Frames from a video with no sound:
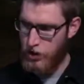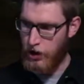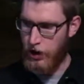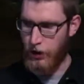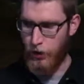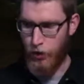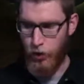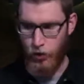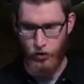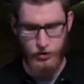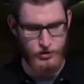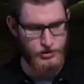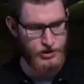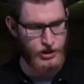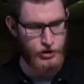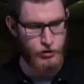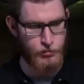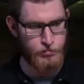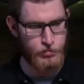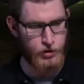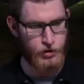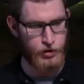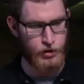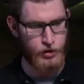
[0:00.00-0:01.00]
our
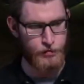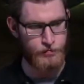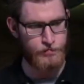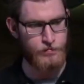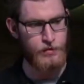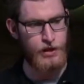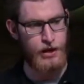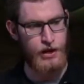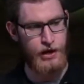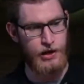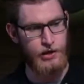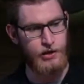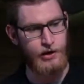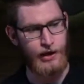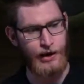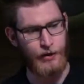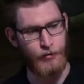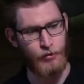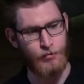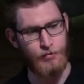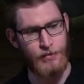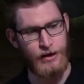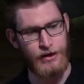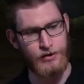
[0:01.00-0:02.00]
horizontal bar, and
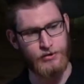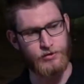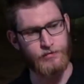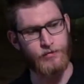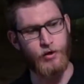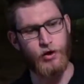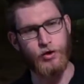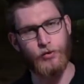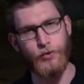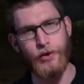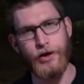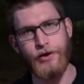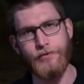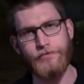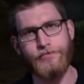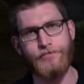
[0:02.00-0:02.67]
our box of hardware.